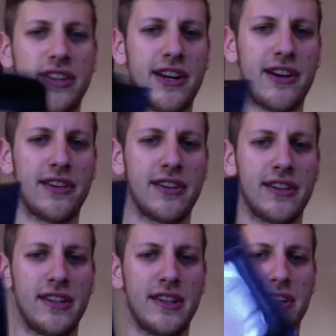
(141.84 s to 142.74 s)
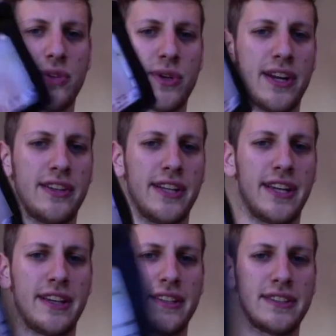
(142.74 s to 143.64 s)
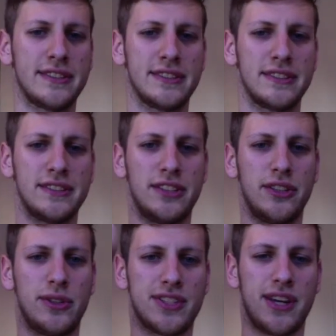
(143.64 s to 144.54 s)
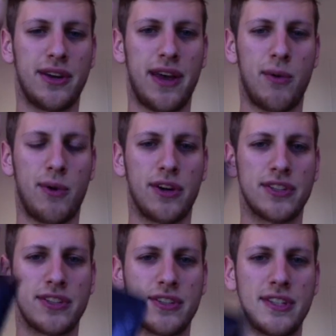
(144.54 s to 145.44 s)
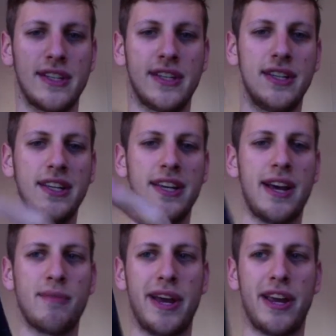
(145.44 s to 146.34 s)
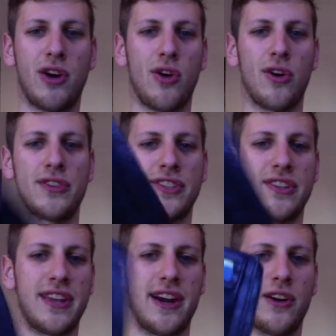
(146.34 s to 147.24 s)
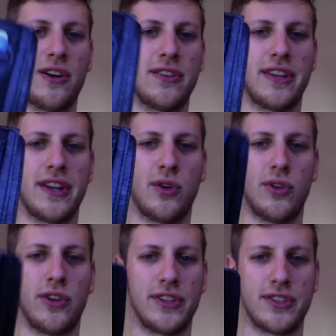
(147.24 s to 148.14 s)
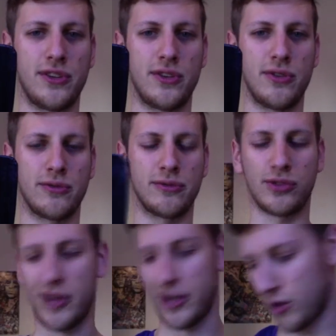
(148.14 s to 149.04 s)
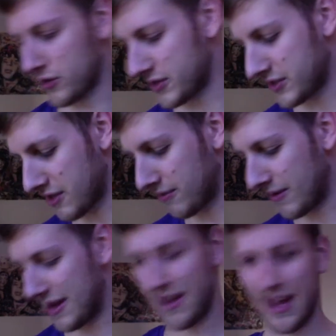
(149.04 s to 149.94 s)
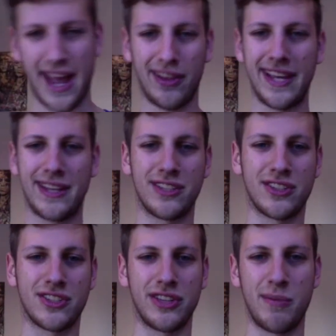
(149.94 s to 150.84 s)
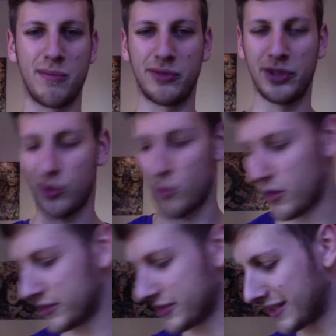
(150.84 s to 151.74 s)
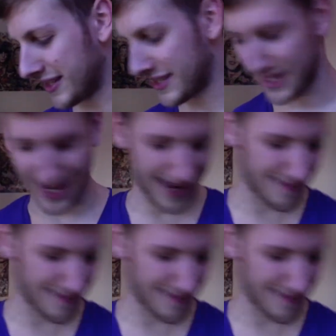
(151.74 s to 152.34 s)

there. So kind of like, you know, you can see how that works. Got my cards in there that I hold on to, credit cards and stuff. I like slim little wallets like this, and I had